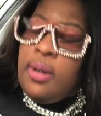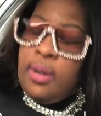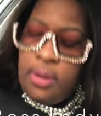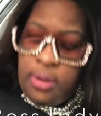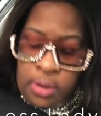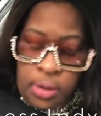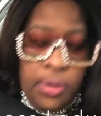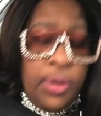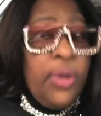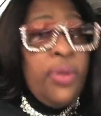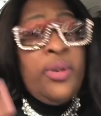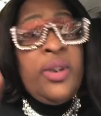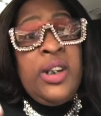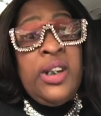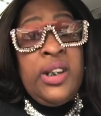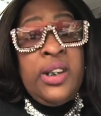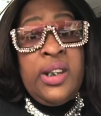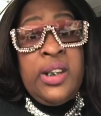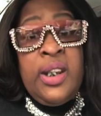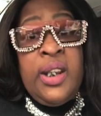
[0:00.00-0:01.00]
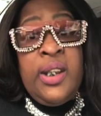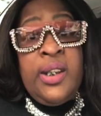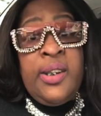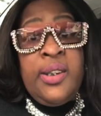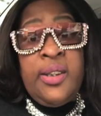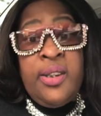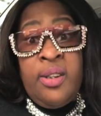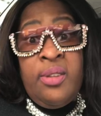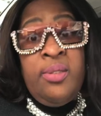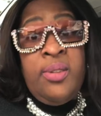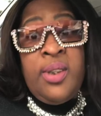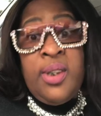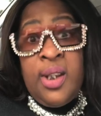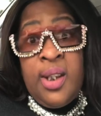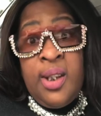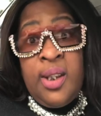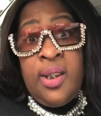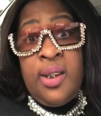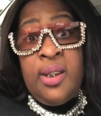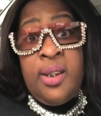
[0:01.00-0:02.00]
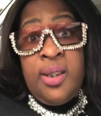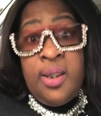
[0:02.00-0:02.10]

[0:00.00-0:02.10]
You know these days, those days,